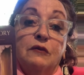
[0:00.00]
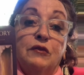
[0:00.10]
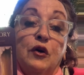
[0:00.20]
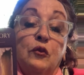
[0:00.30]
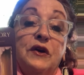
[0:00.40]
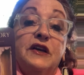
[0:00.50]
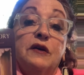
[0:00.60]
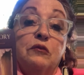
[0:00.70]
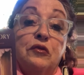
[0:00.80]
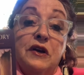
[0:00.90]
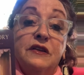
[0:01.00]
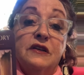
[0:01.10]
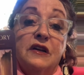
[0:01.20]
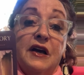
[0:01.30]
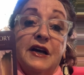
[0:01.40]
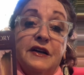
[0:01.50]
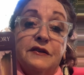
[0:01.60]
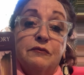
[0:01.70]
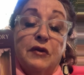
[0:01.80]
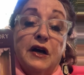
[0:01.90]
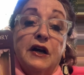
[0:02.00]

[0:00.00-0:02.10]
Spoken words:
But we can bring the light by